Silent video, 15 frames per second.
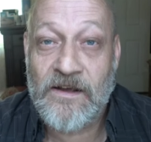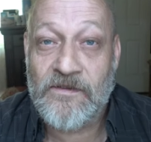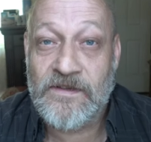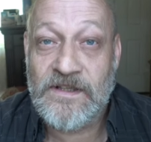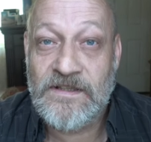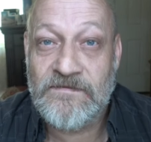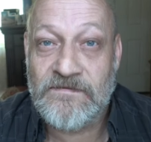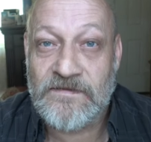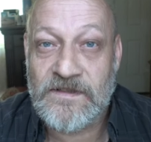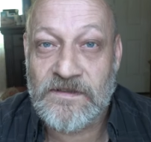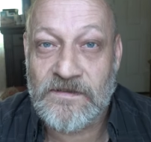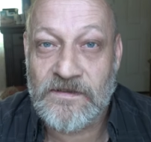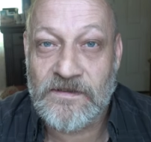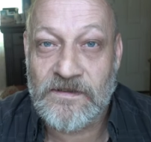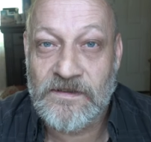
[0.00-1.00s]
how these ones
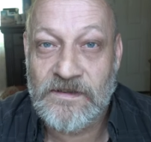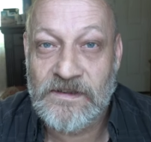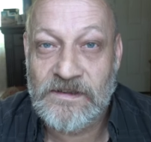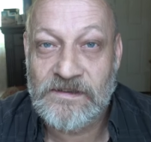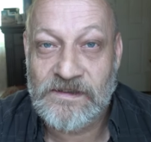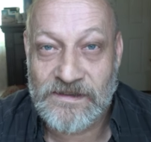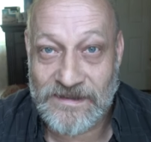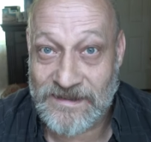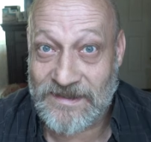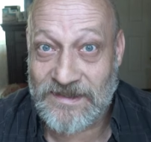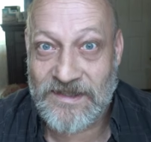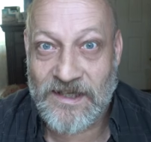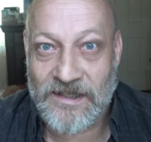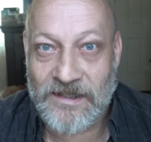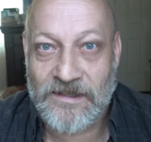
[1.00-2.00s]
are. Let's
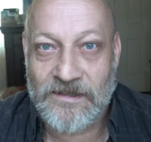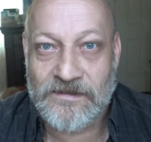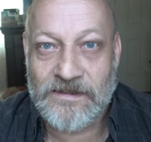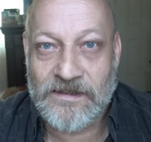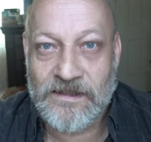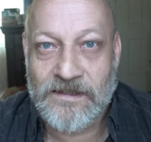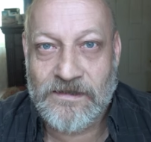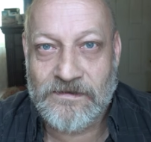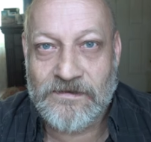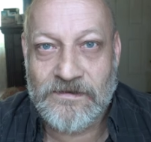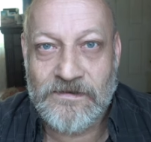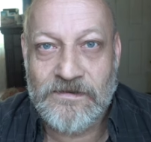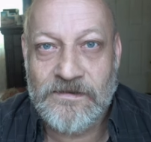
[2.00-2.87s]
check it out together.